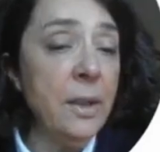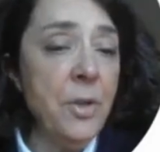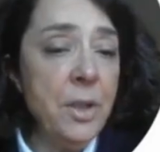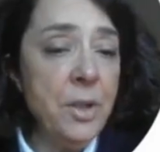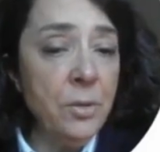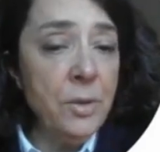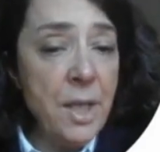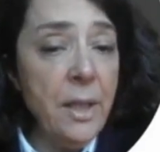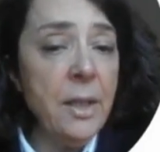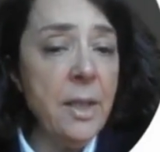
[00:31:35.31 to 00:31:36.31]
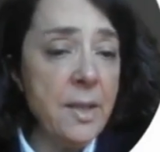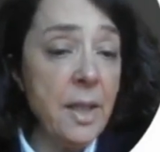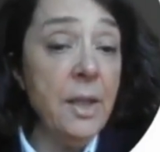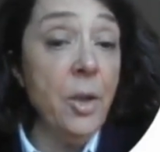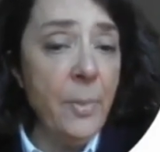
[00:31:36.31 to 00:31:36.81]
Cryptogenic is
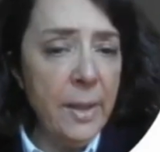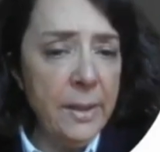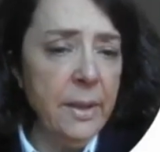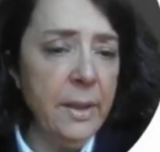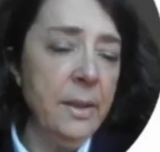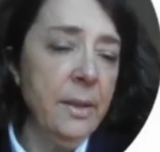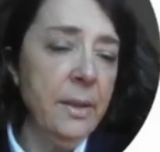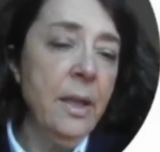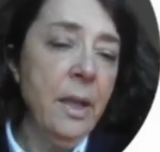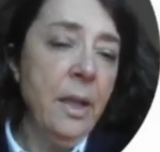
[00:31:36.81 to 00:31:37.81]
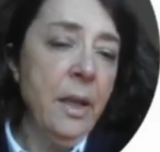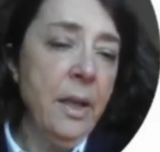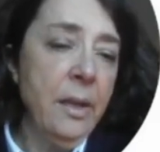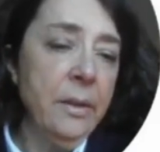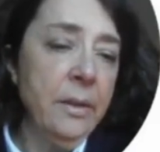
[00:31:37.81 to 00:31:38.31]
idiopathic.
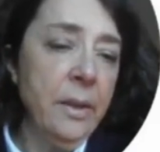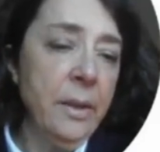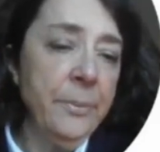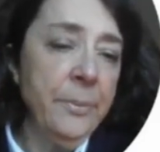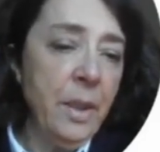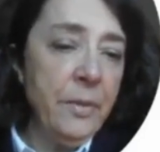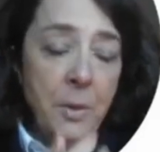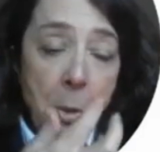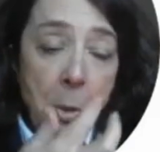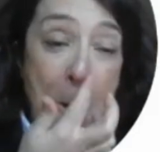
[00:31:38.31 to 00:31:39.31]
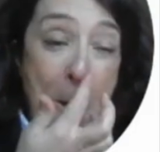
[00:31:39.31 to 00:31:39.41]
And even though